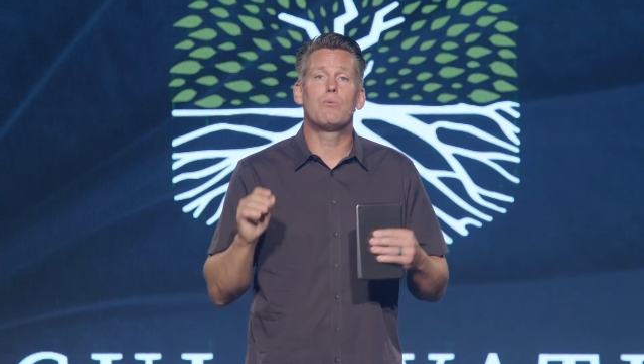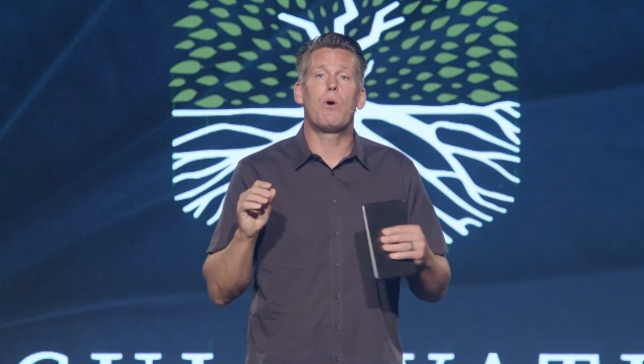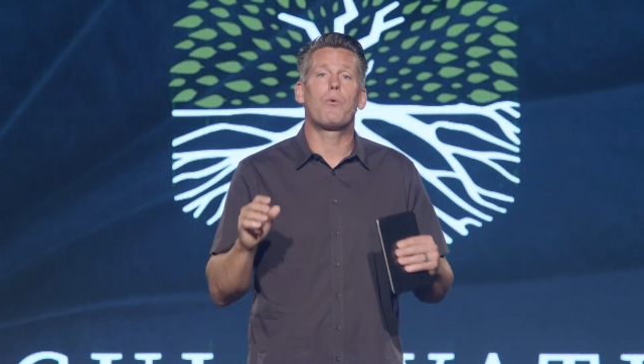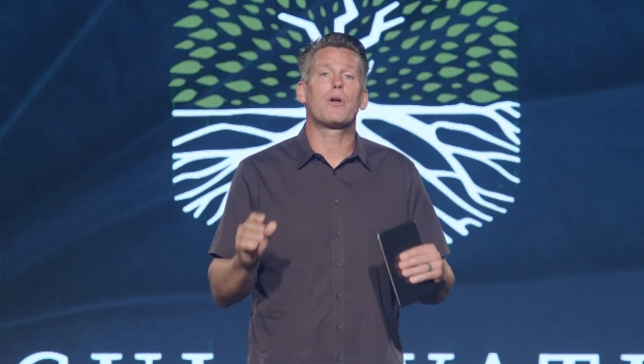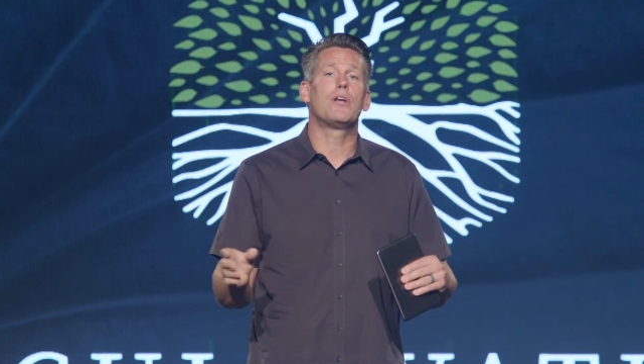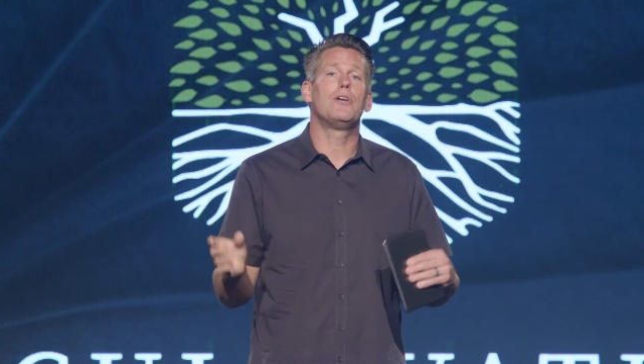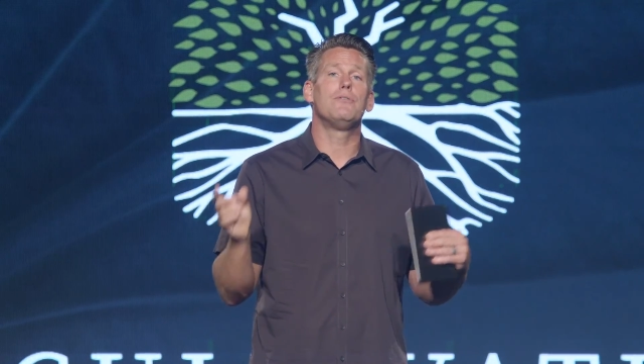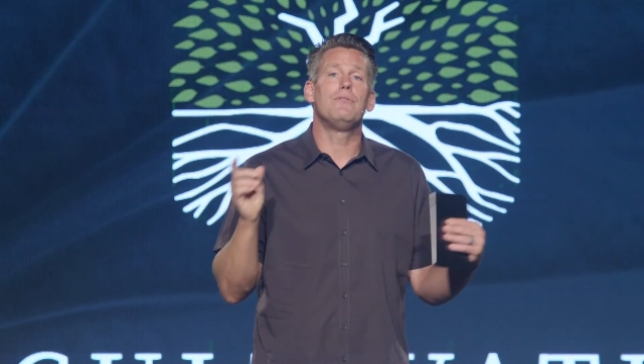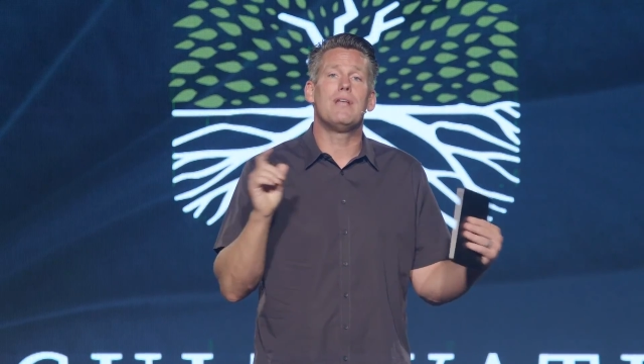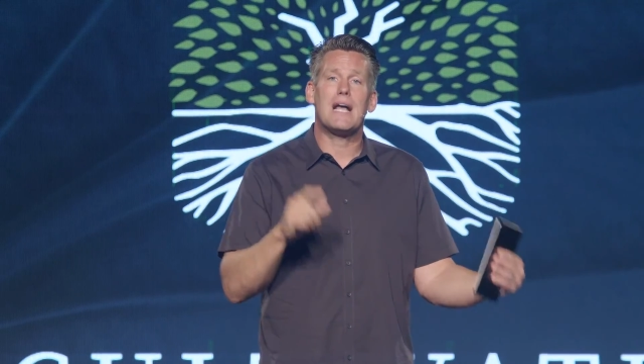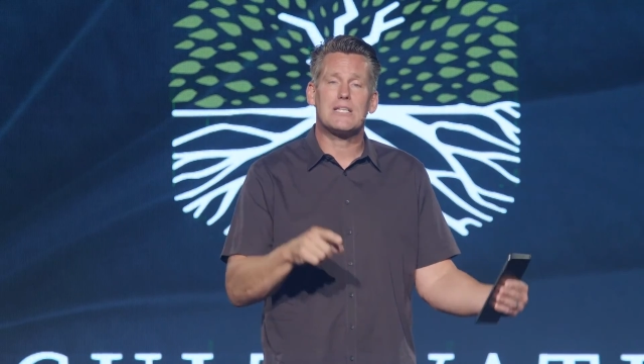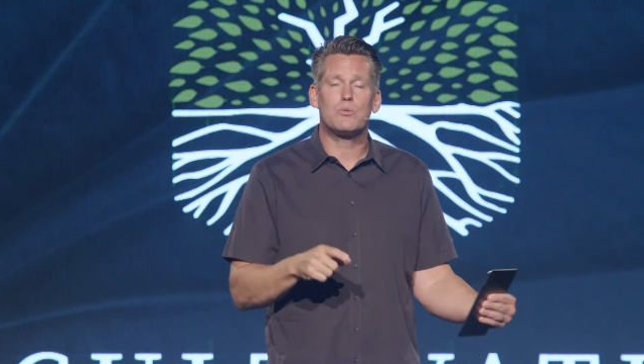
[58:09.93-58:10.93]
What we're going to do
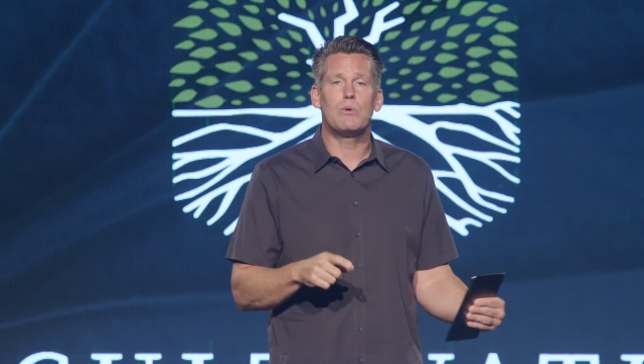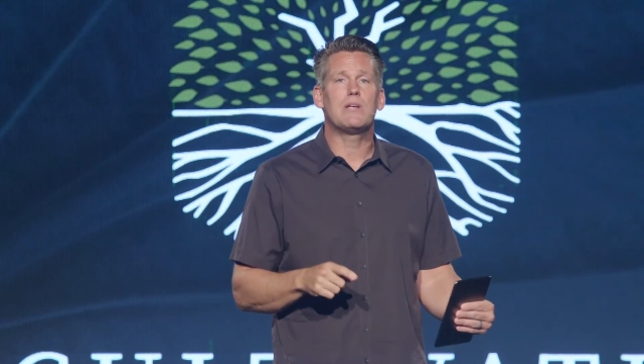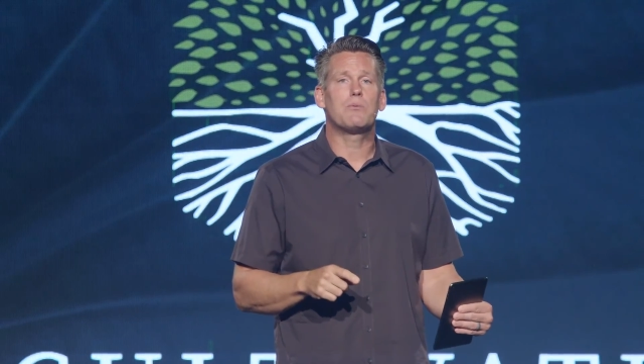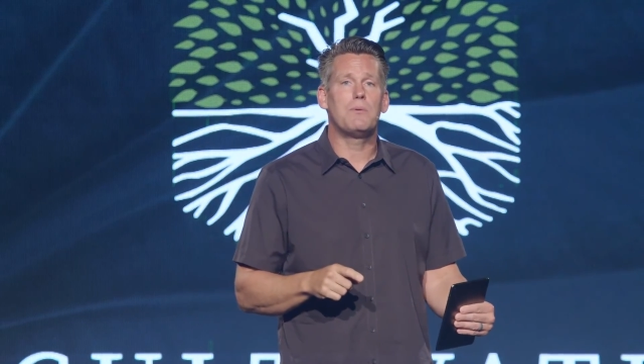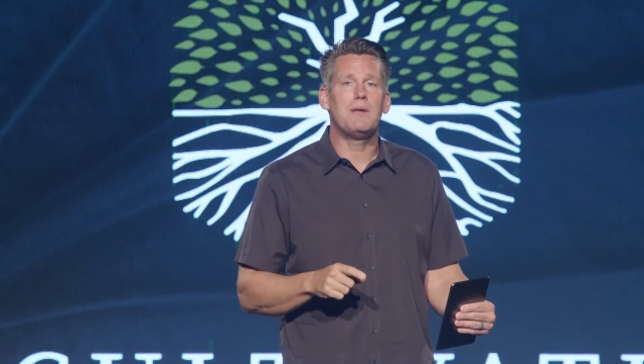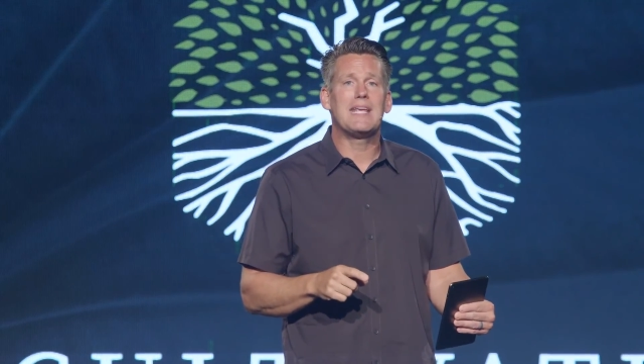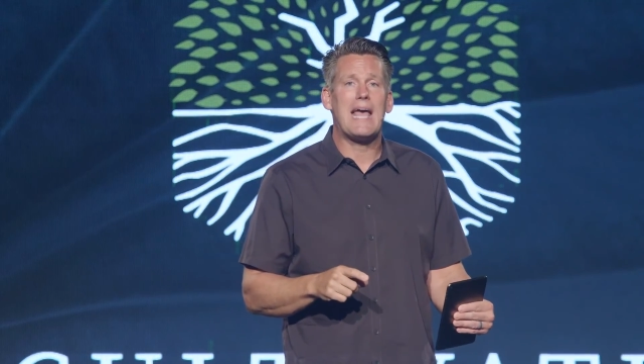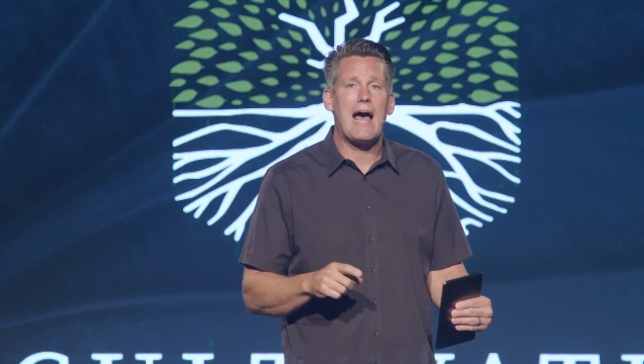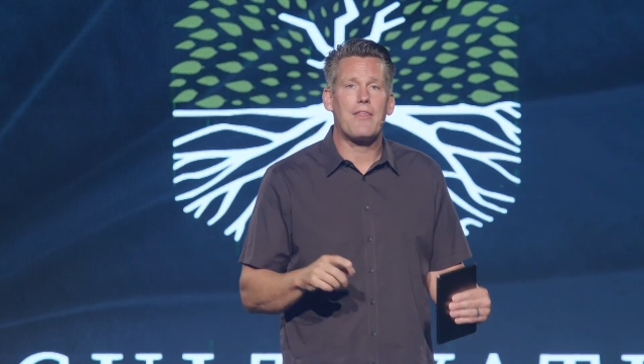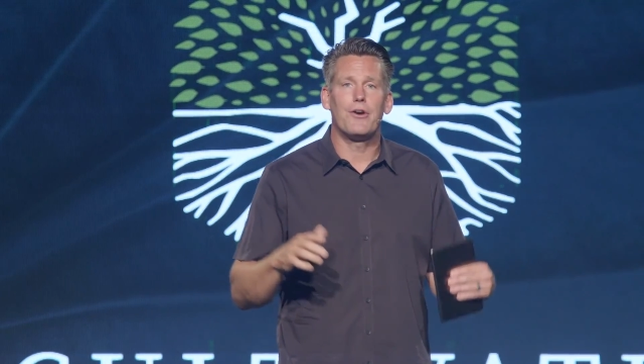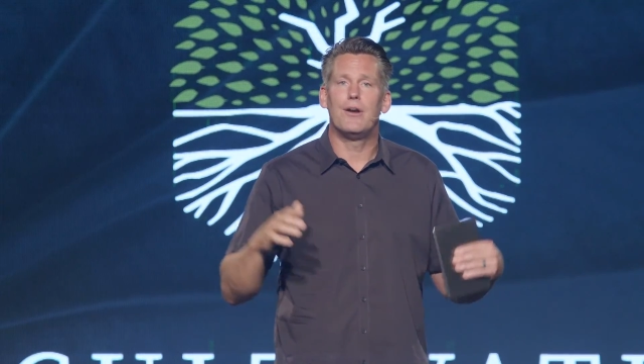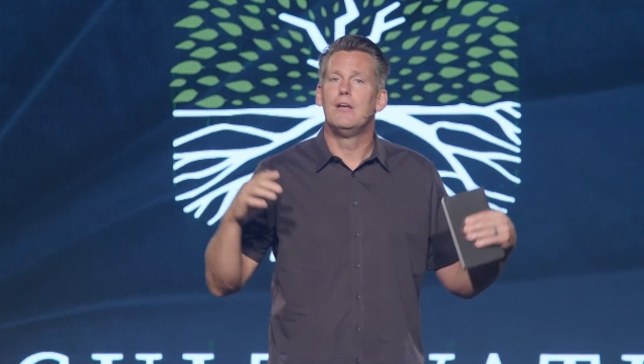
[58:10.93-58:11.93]
next week when we
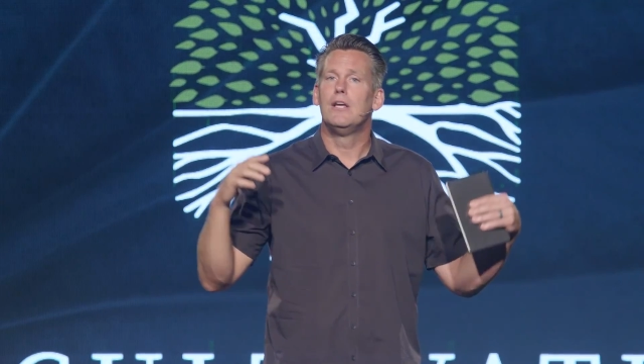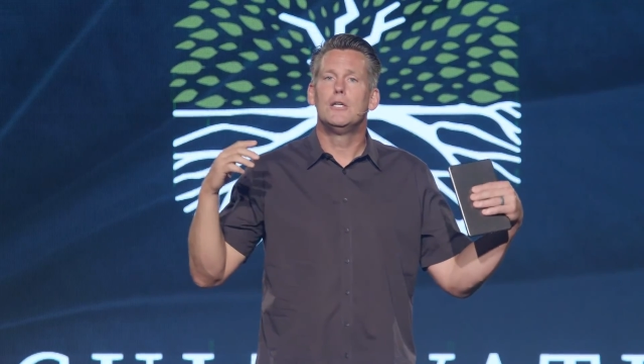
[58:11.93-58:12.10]
gather,